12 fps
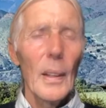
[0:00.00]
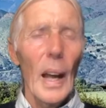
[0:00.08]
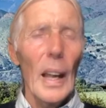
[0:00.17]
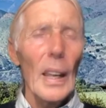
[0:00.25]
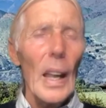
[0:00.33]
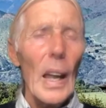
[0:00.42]

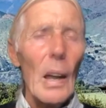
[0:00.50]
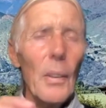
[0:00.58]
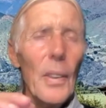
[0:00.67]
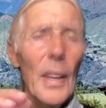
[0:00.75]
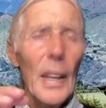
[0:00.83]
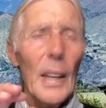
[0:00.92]
Allow
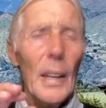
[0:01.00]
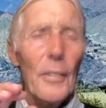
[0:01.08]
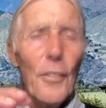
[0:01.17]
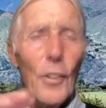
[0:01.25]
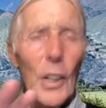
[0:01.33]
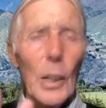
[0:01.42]
their
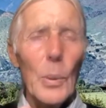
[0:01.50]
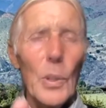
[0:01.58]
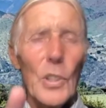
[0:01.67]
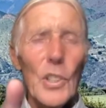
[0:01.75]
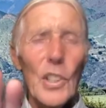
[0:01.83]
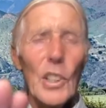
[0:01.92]

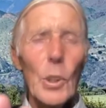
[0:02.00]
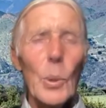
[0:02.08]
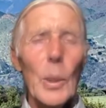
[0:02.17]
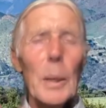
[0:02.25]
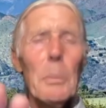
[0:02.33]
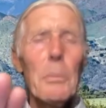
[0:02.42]
frequency to
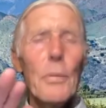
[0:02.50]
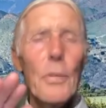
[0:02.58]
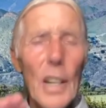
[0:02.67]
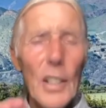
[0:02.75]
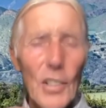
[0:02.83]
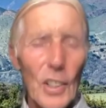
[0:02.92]

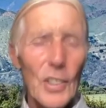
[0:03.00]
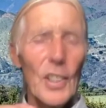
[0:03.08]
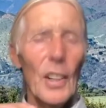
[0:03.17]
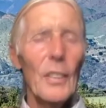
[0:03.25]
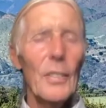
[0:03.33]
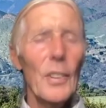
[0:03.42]
impress
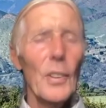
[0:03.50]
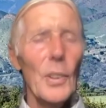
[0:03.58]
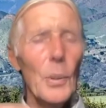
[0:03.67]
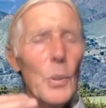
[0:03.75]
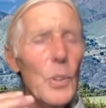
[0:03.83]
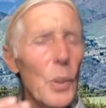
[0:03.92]
itself on
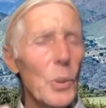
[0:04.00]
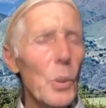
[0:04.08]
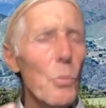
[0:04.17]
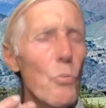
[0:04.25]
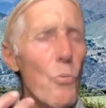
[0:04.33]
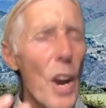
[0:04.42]
you, so you
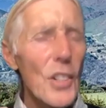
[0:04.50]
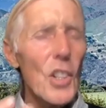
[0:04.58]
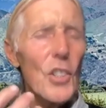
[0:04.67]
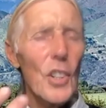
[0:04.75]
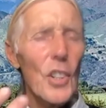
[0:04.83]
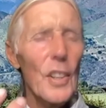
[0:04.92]

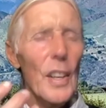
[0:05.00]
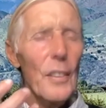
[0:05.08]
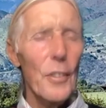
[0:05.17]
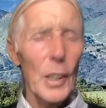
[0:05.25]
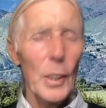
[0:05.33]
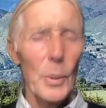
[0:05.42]
register their
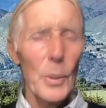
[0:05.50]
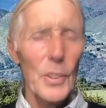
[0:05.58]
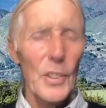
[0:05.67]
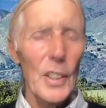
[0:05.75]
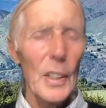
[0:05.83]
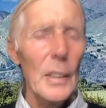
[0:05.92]

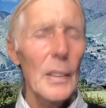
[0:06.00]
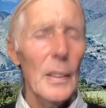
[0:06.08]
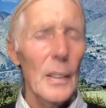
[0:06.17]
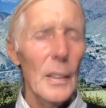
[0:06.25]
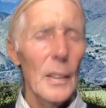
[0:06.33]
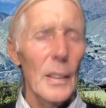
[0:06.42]
frequency,
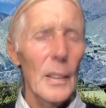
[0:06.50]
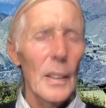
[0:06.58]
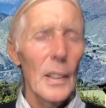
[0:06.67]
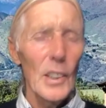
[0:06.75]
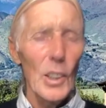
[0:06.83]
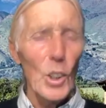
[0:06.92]

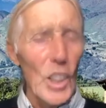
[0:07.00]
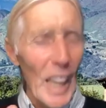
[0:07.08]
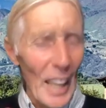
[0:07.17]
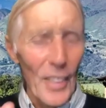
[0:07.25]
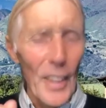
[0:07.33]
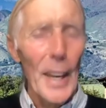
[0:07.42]
you
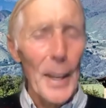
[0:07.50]
get their